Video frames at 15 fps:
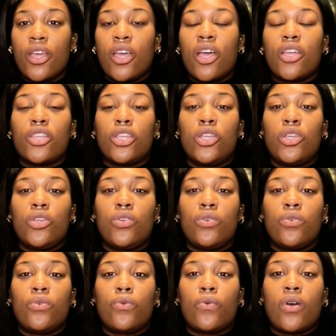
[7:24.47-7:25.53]

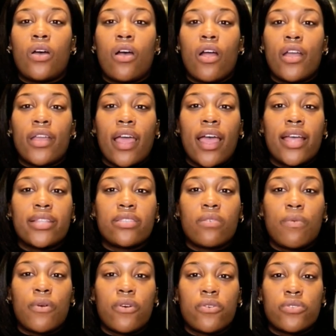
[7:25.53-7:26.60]
You are not
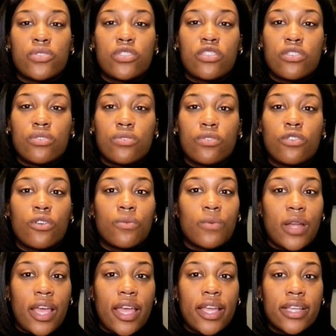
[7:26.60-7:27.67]
supposed to
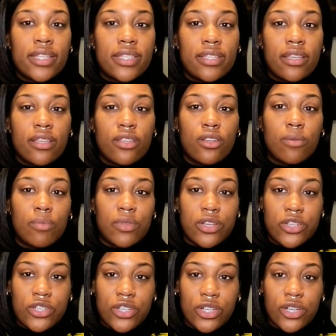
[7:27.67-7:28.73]
correct your blood
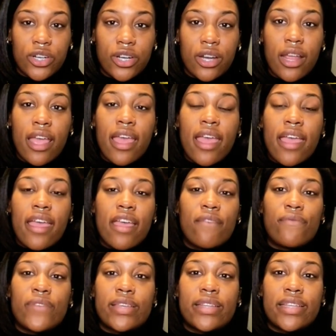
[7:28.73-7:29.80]
sugar
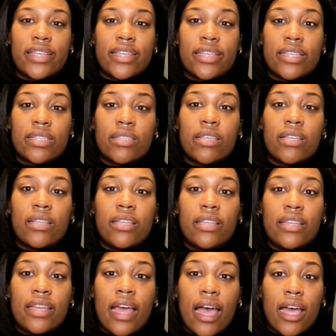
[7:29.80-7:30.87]
if it is
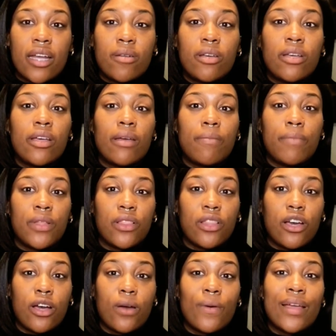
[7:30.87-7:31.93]
not
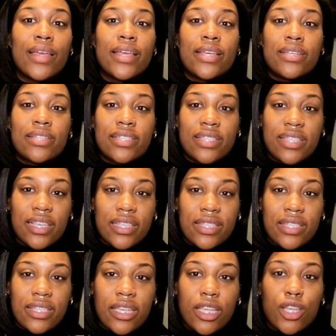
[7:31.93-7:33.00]
below
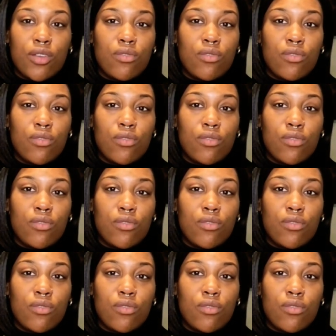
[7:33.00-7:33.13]
60.